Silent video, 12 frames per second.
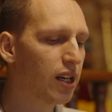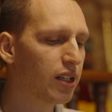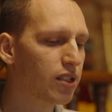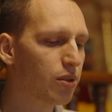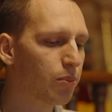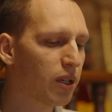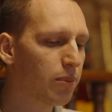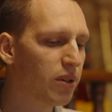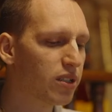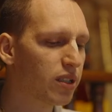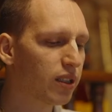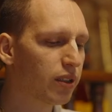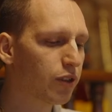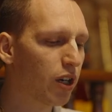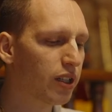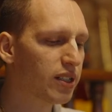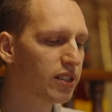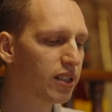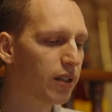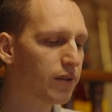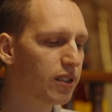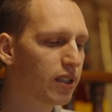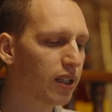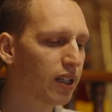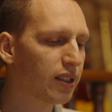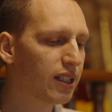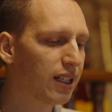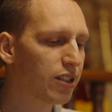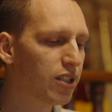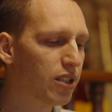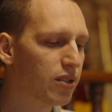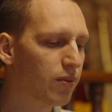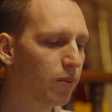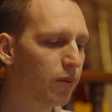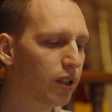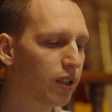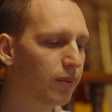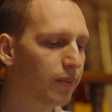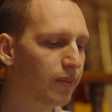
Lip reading: the Supreme Personality of Godhead gives intelligence from within.